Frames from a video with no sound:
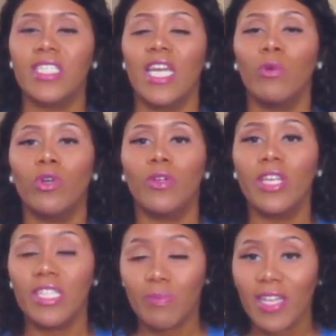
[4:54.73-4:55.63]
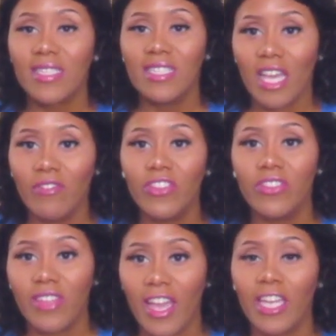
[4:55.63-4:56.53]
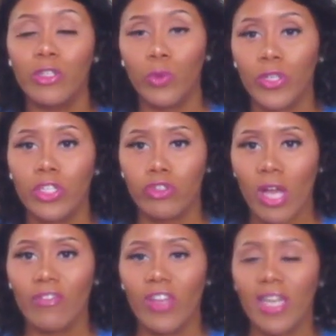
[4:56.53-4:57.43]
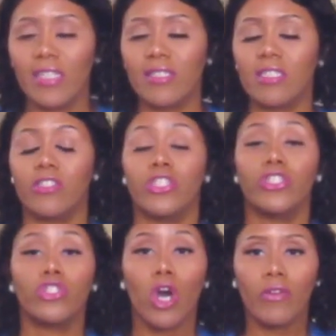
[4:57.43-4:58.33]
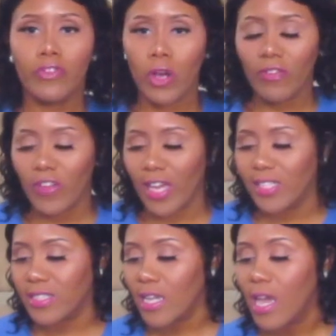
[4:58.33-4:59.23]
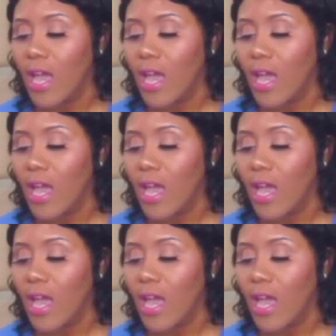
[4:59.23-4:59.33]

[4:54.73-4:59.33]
Today is my seventh day doing the dry fast, the soft dry fast.